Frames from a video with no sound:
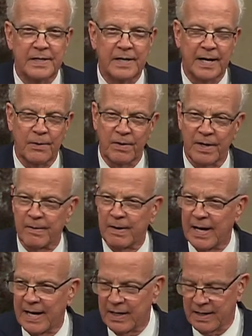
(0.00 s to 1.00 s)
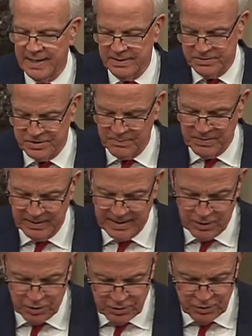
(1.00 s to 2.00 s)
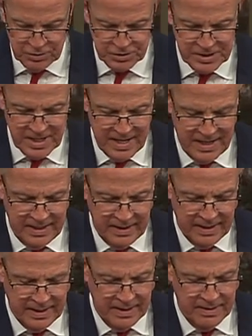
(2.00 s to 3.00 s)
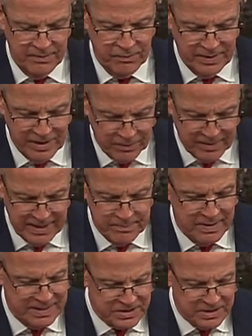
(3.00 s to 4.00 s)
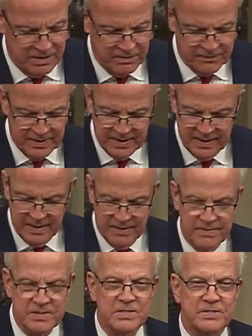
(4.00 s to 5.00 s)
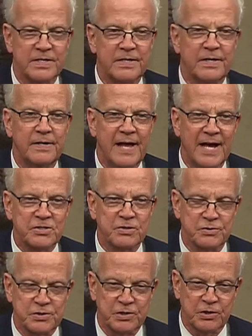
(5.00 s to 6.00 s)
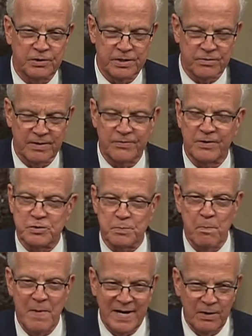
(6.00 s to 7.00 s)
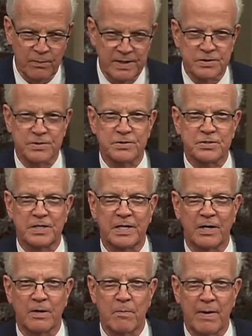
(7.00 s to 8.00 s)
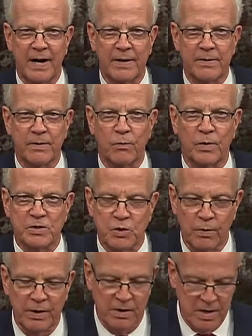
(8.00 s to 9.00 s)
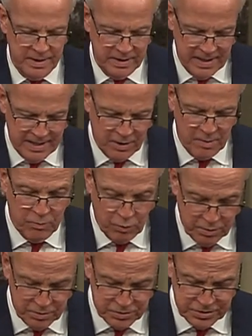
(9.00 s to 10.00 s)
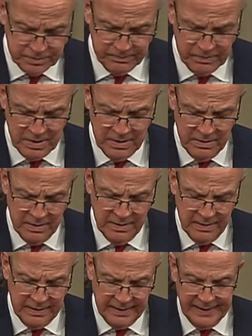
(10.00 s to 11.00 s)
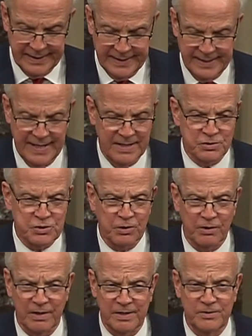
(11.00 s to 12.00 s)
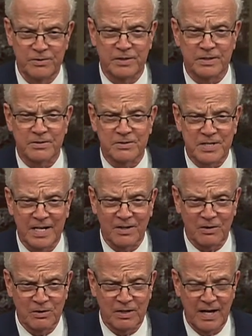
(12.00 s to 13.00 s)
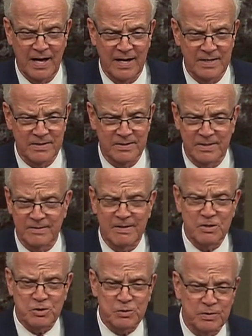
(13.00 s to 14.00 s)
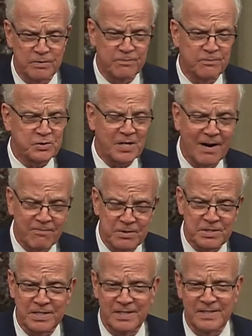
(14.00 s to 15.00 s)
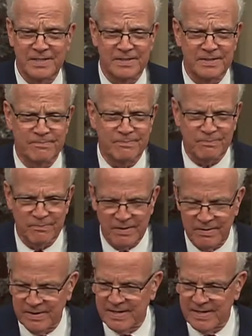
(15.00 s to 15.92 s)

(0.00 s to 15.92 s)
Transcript: I want to highlight something I heard her say and reiterate myself. This is a national security threat. There's many reasons to care about what's going on at our borders. And certainly you can take a look at the issue of sovereignty and the